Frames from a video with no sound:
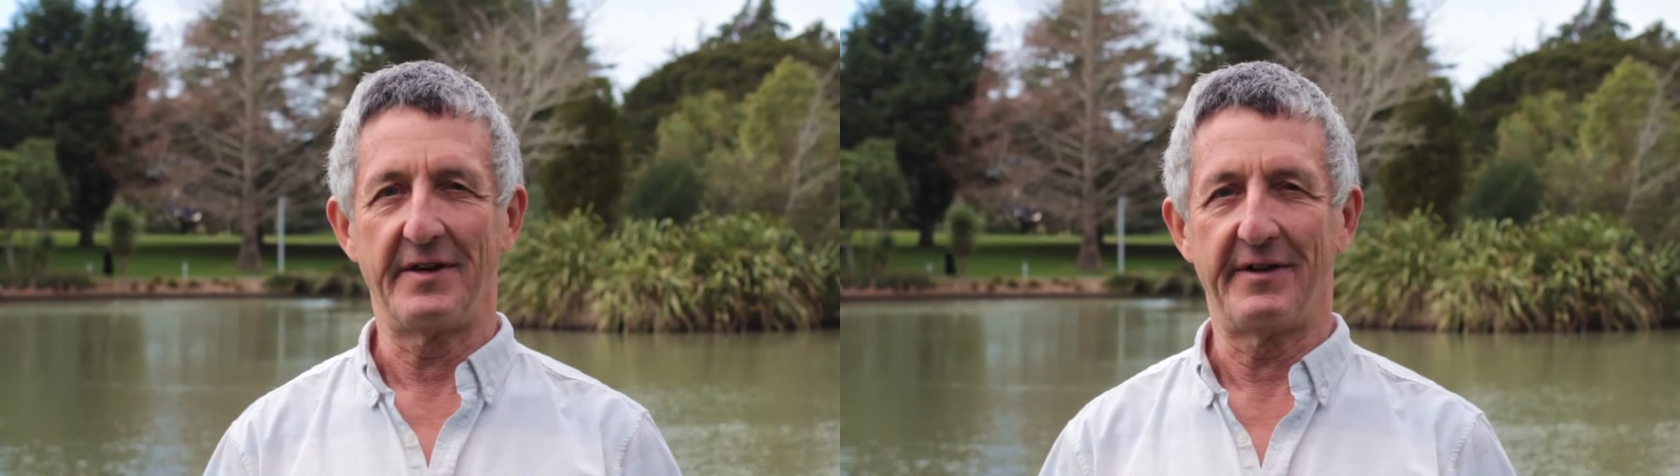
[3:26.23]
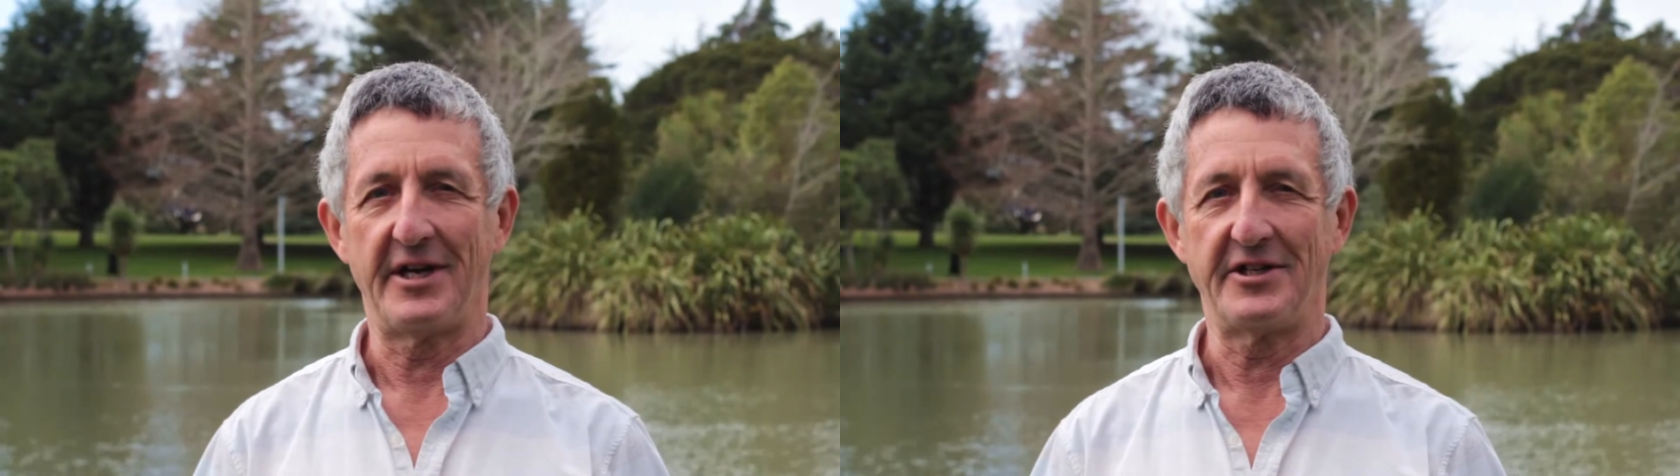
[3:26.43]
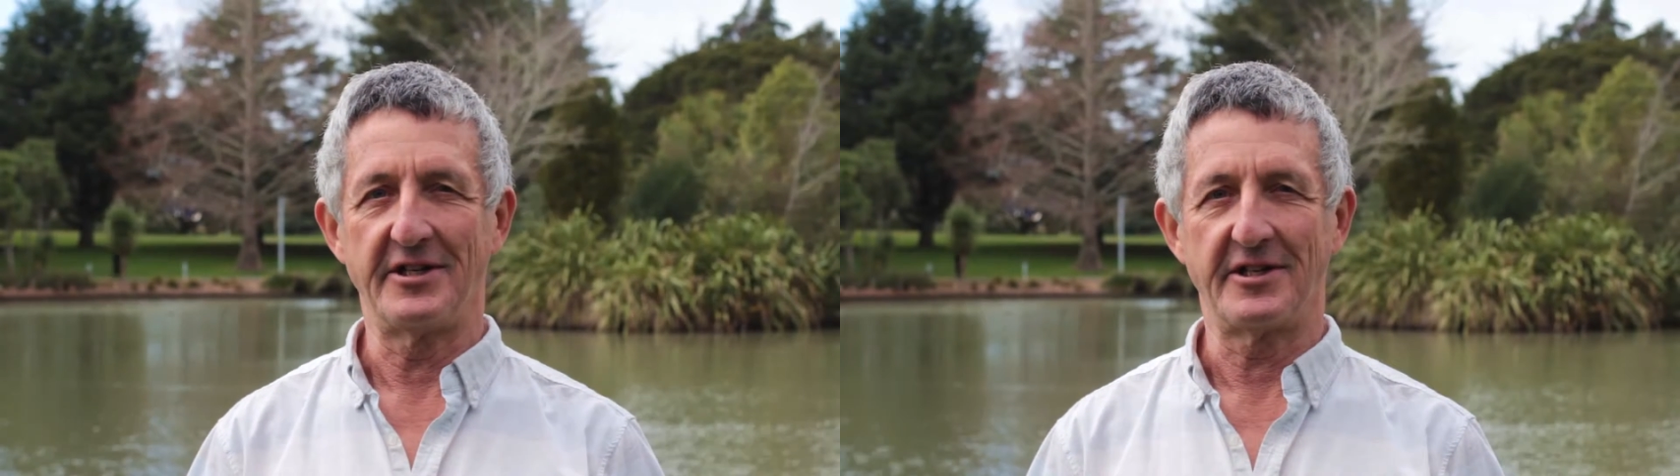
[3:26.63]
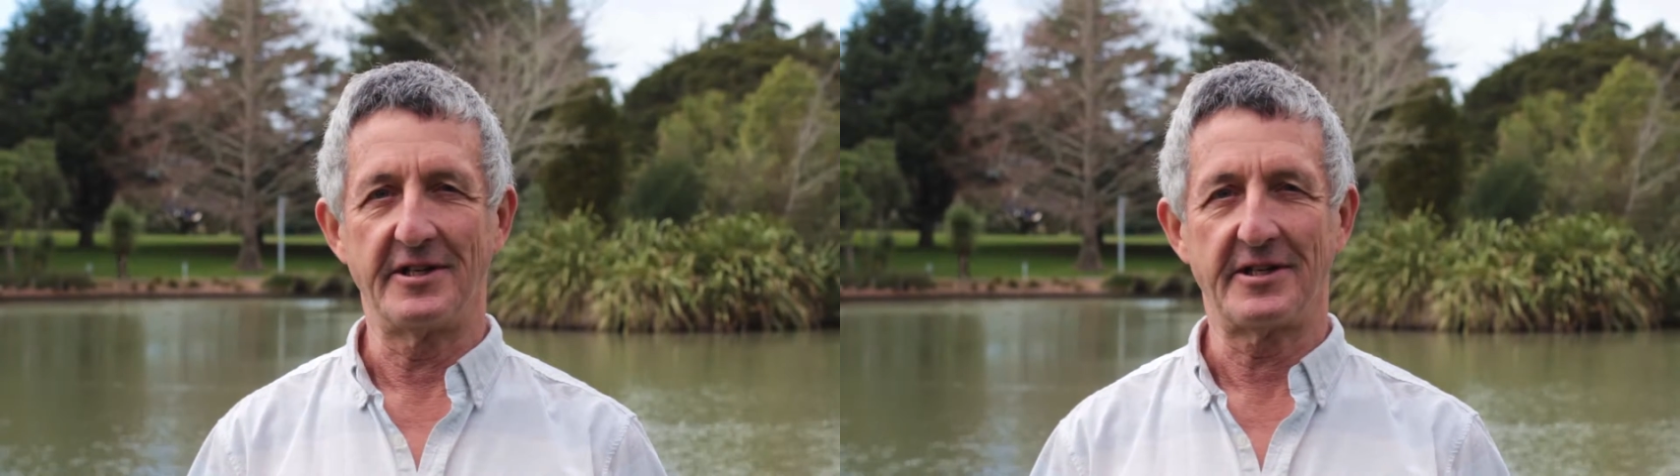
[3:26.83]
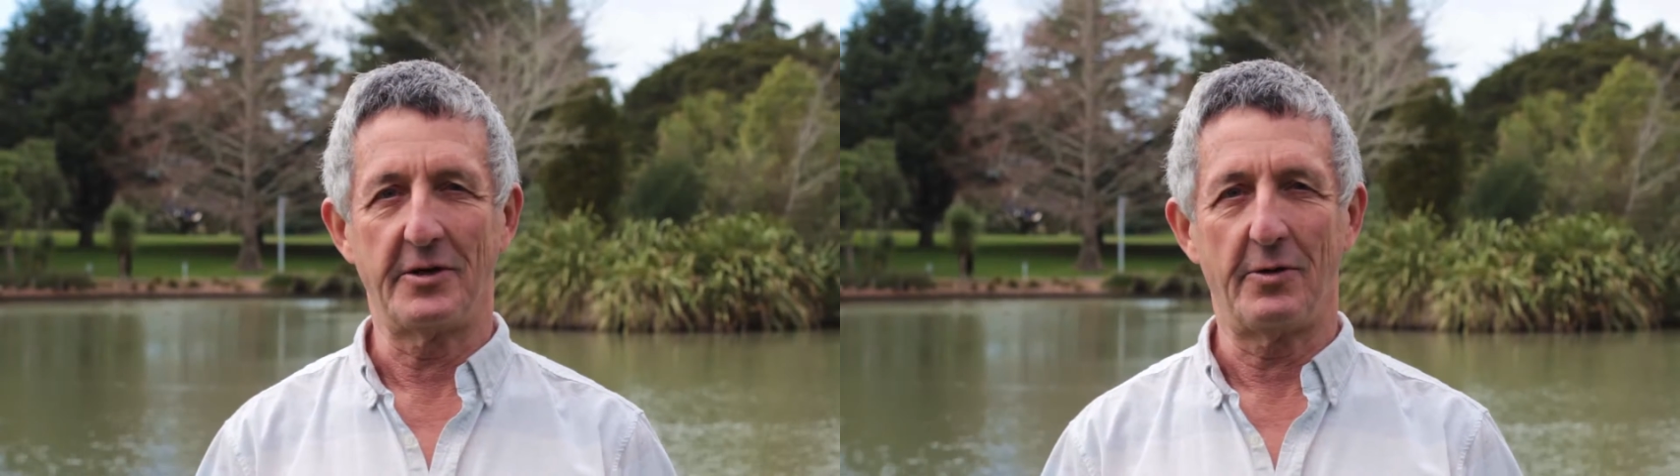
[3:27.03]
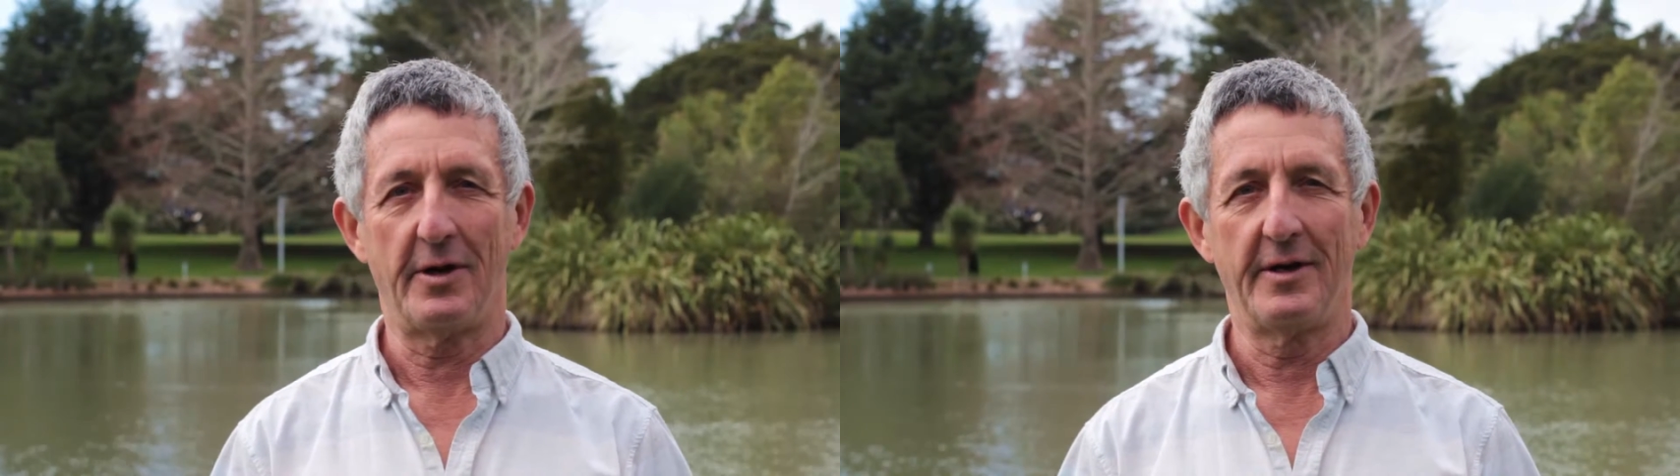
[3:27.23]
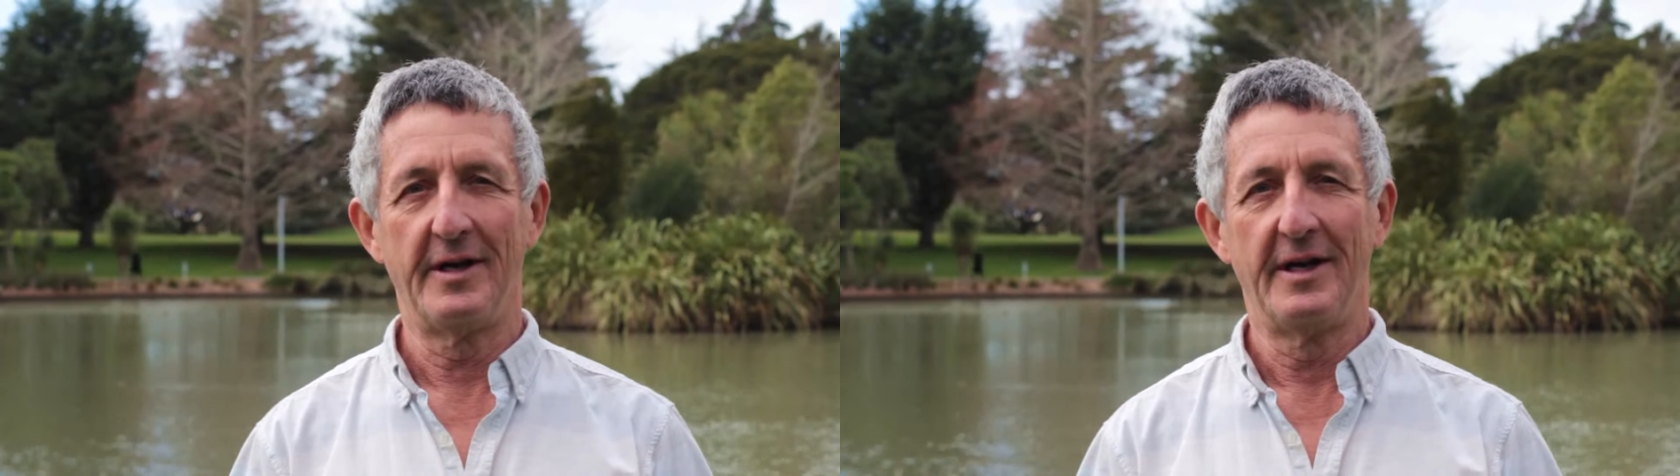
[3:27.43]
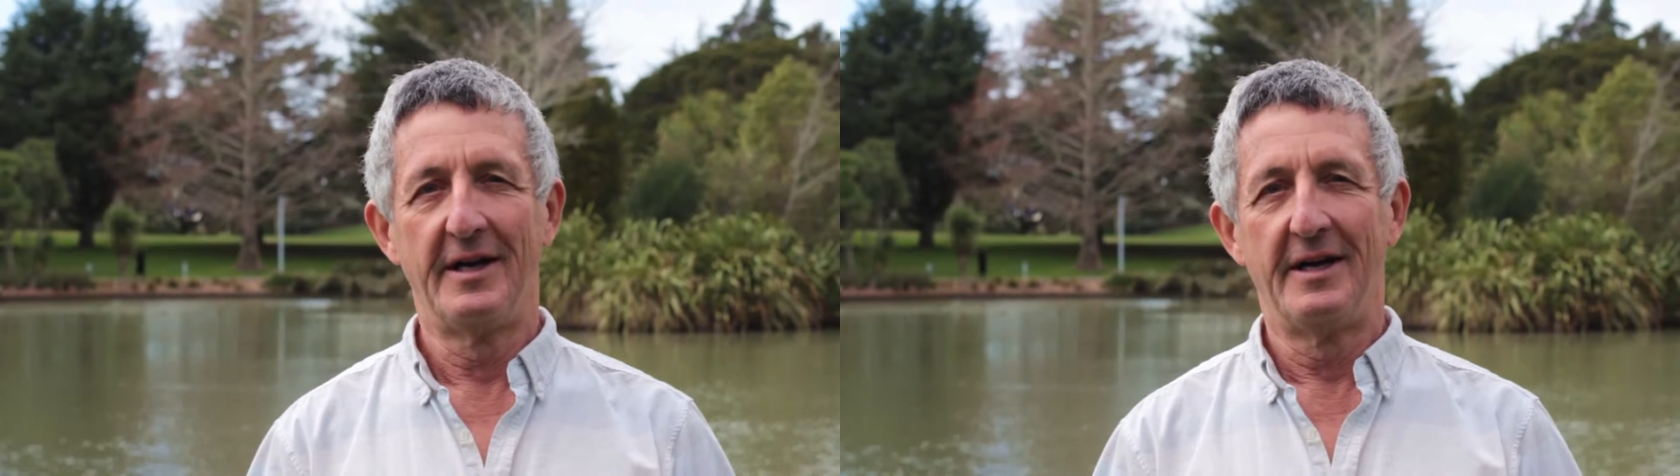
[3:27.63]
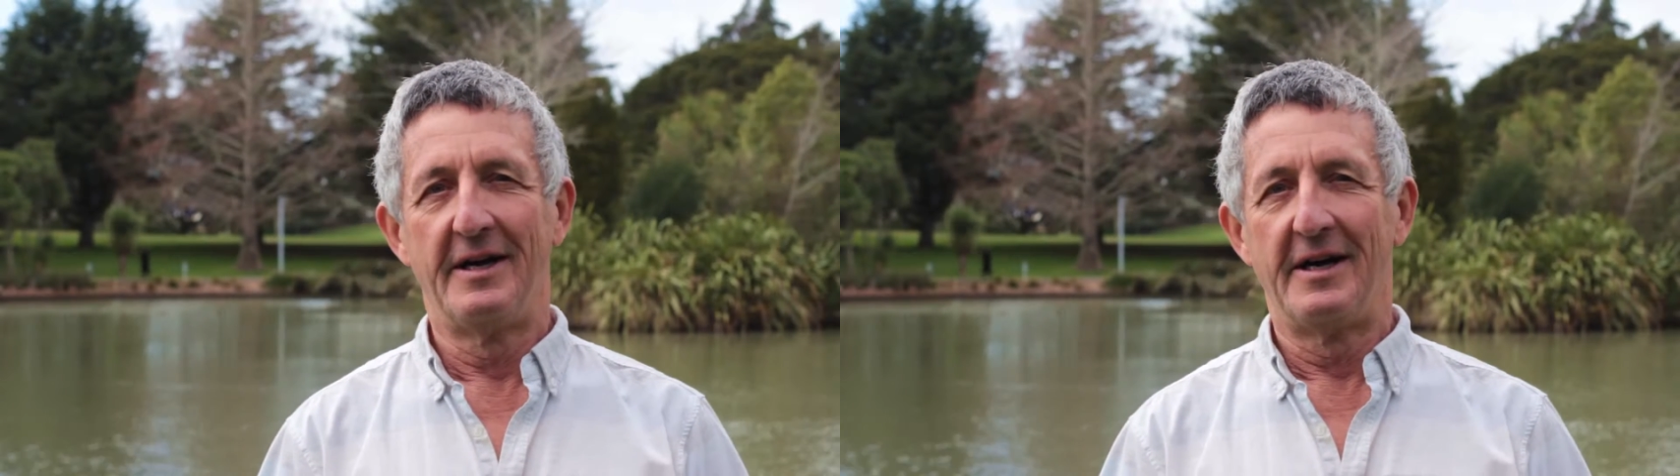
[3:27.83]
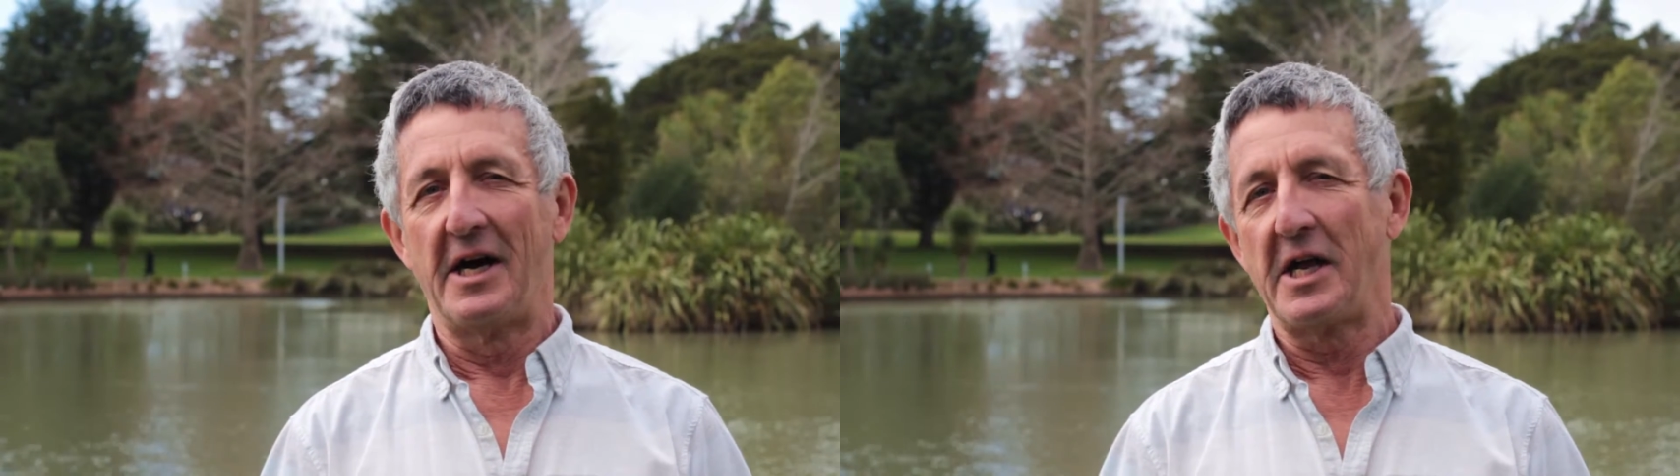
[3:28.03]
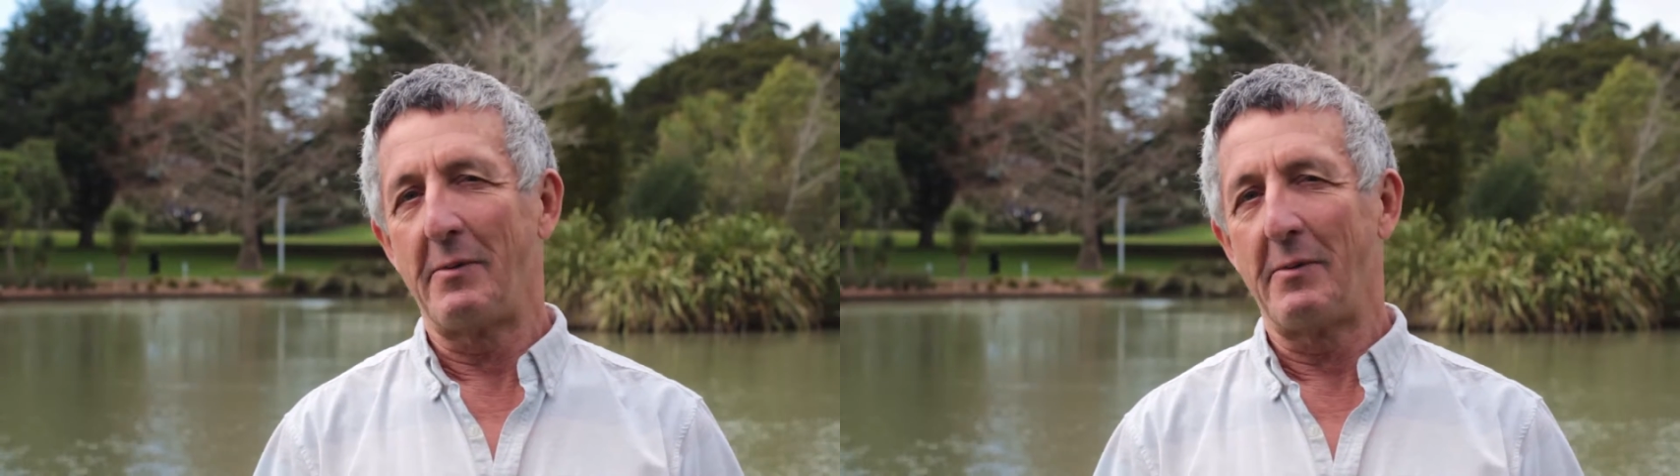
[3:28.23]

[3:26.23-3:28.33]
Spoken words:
deviations and so on.